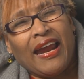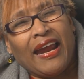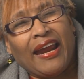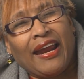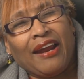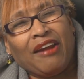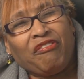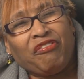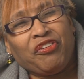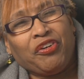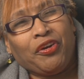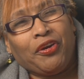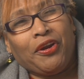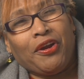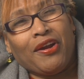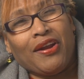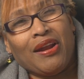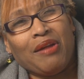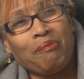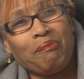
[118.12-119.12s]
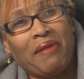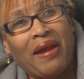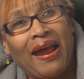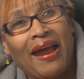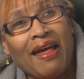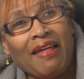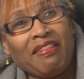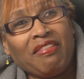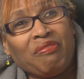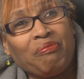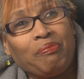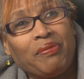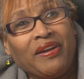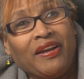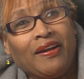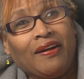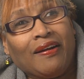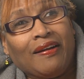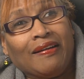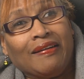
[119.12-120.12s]
if you're good at math
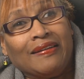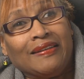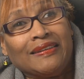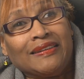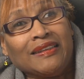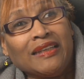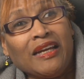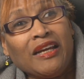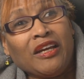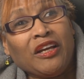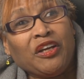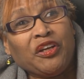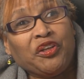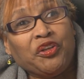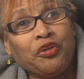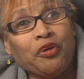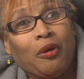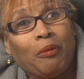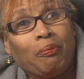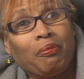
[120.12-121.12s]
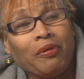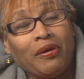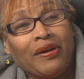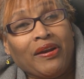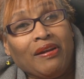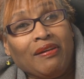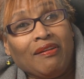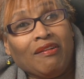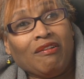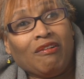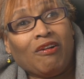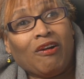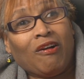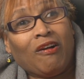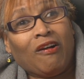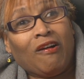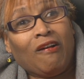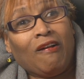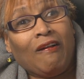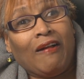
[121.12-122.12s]
because you're a pretty little
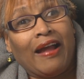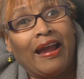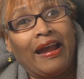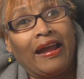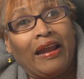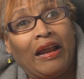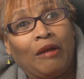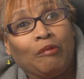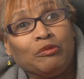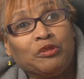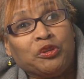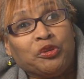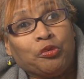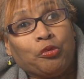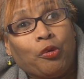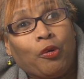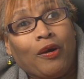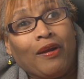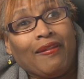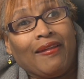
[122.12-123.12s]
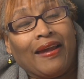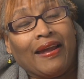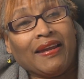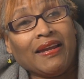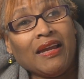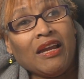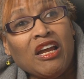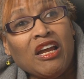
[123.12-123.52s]
girl, and I'm sure that